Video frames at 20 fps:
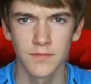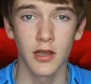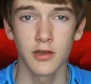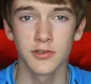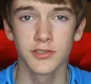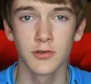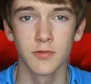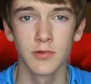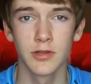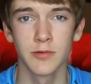I
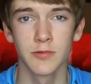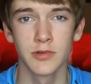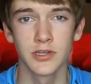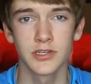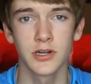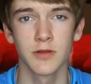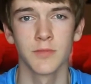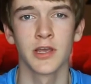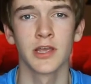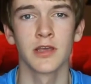also really want to
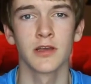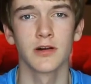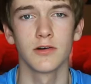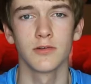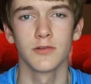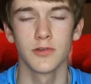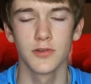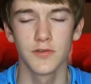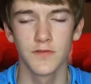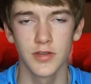start making Call
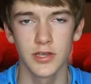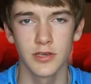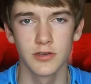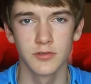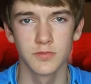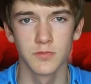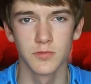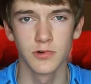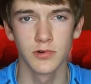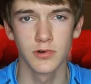of Duty
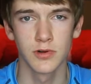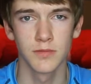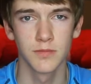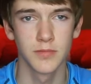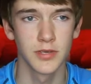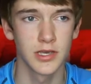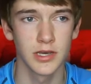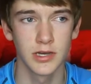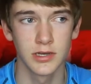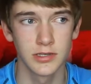videos more,
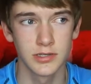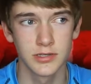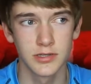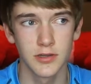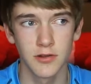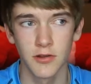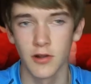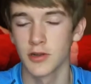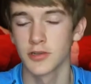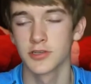because
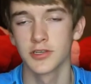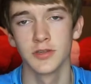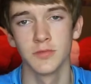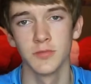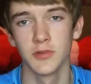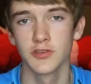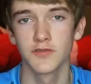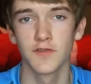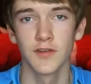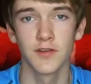they're honestly the
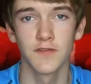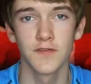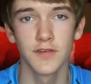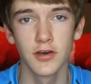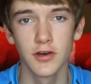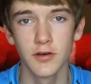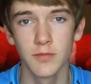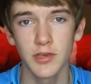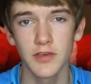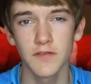most fun to film.